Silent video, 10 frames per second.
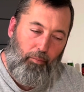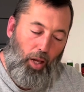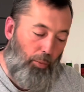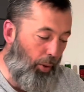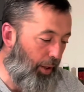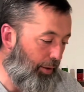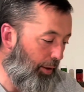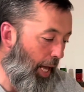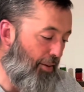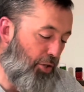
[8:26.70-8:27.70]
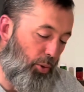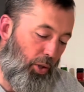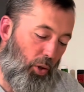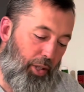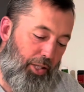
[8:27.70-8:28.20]
Well, the live
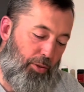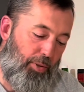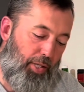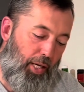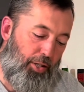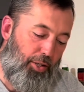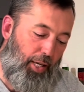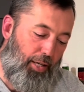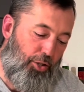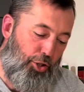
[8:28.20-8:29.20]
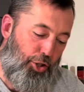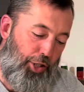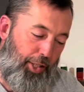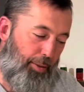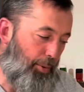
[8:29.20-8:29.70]
studio audience was saying that
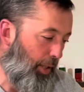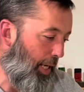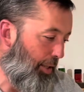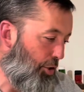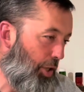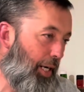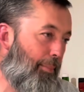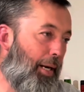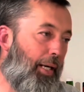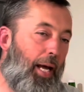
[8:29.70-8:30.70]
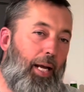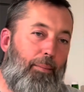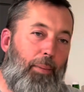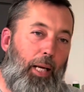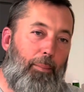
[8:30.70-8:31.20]
she would like to try a
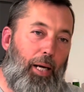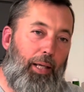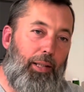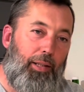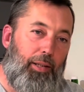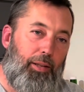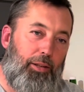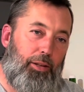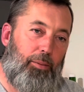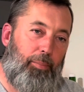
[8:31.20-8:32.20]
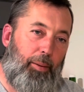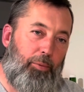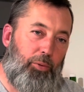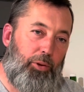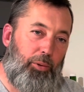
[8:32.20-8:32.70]
Manhattan made by it, so maybe
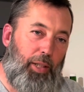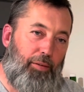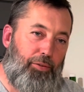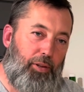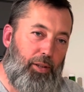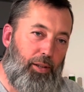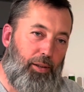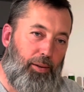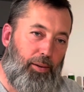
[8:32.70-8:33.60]
we'll do that for her.